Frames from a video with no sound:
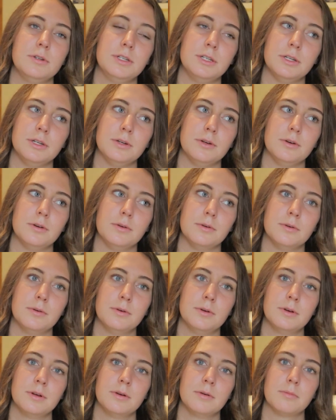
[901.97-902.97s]
to
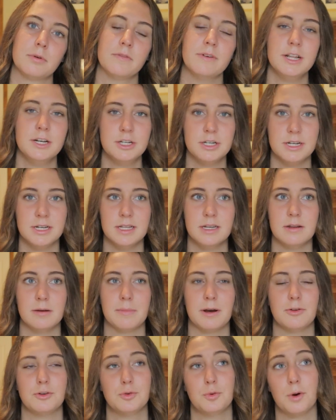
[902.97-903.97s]
prevention,
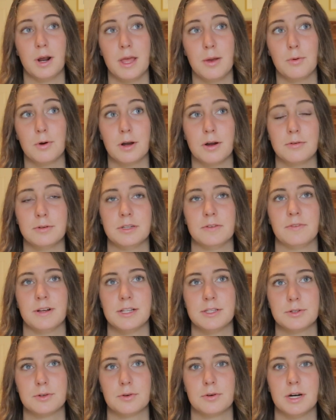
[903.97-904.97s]
about twenty will go to
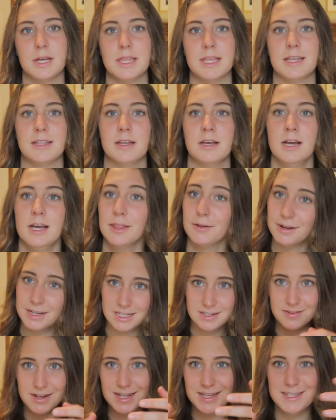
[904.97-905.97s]
fight school, and then the
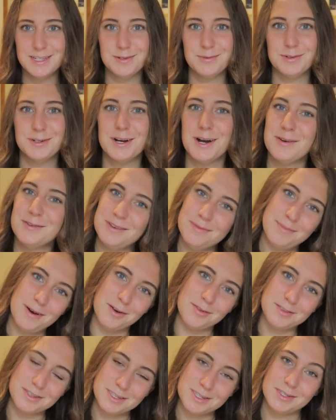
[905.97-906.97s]
rest of us will go to
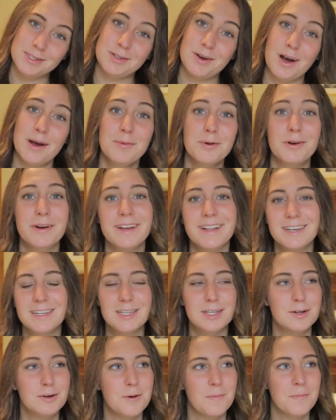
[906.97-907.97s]
boats. So I'm going
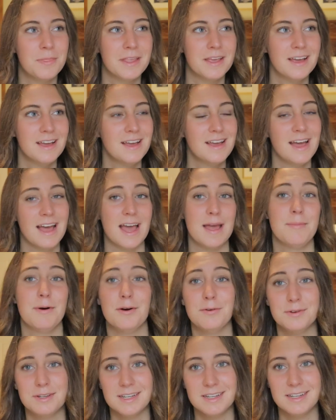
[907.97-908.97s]
to a
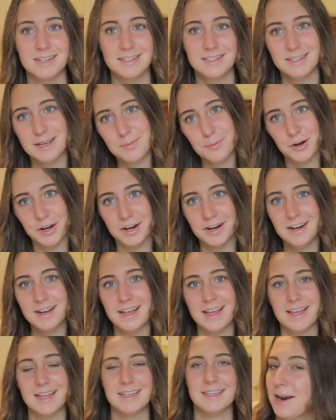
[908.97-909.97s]
boat somewhere,
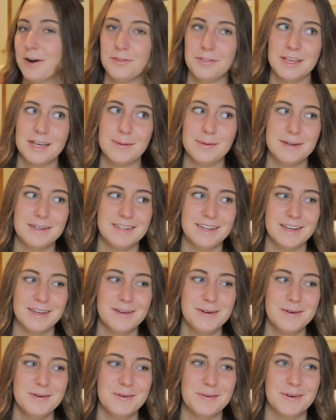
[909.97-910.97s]
and I don't think I'm going to tell
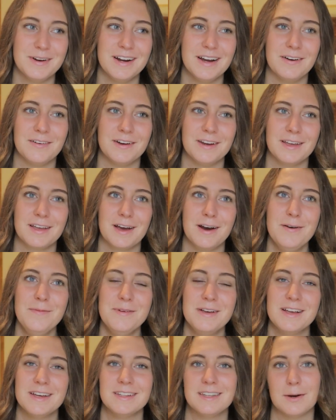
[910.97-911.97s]
you where I want to go
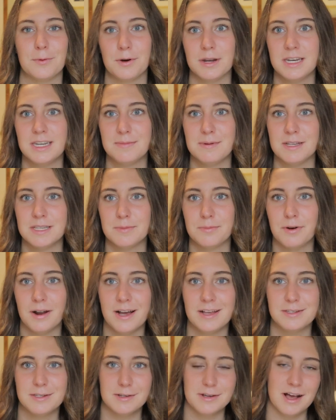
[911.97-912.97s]
because I want it to be a
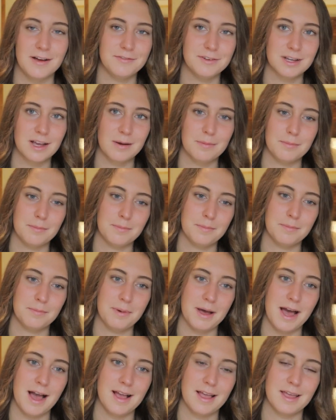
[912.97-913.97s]
surprise, so you'll have to come
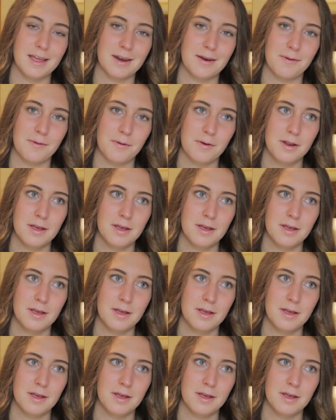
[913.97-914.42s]
back in